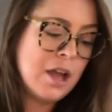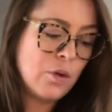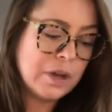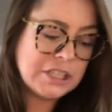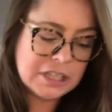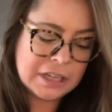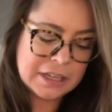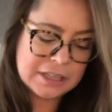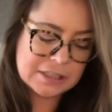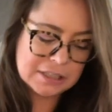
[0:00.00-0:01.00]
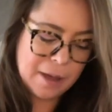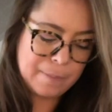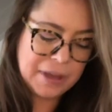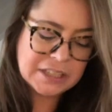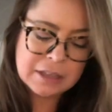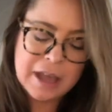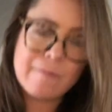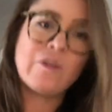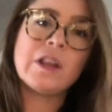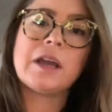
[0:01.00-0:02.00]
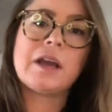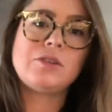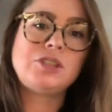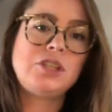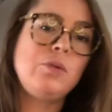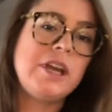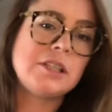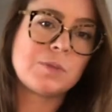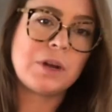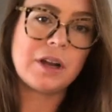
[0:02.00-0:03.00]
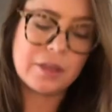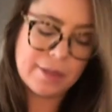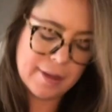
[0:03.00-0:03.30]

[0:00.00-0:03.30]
which is basically I'm filling out 2 weeks worth